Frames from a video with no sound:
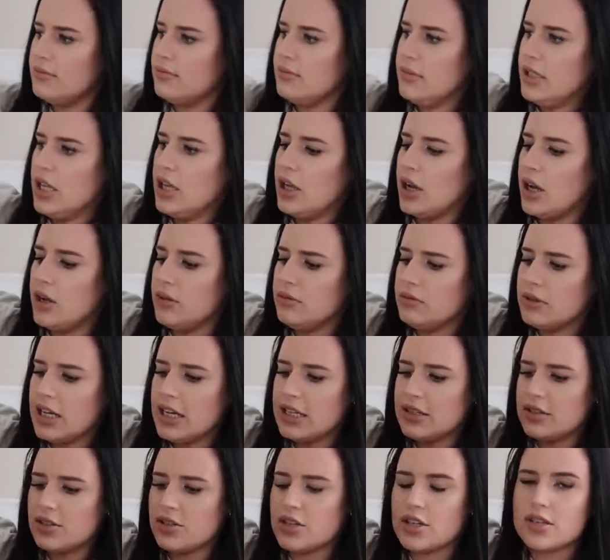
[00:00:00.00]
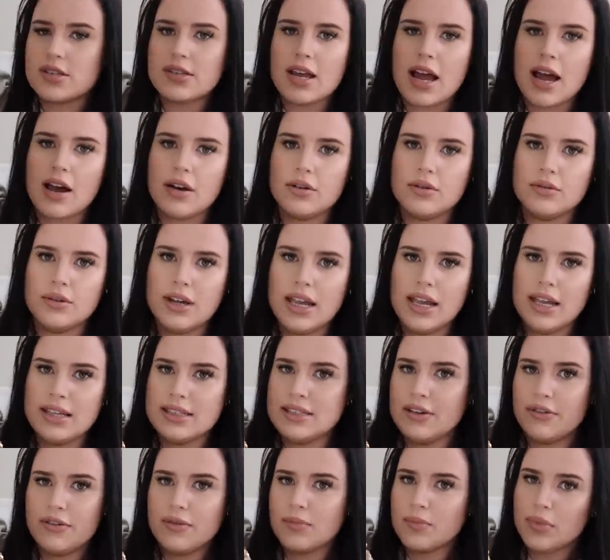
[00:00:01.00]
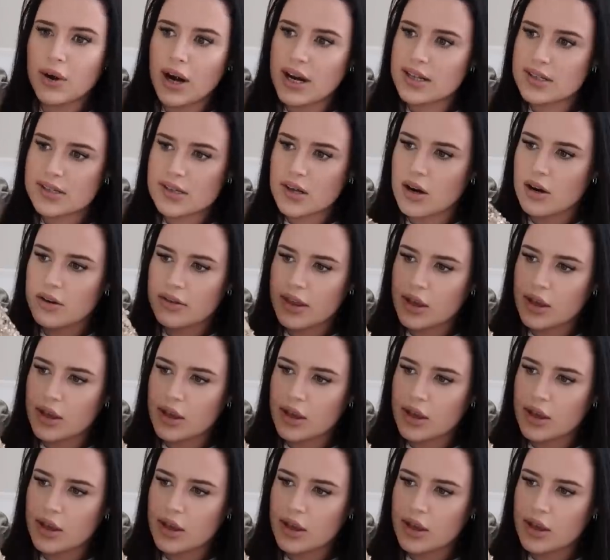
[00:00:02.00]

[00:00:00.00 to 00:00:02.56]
you know, it's just how different brands are.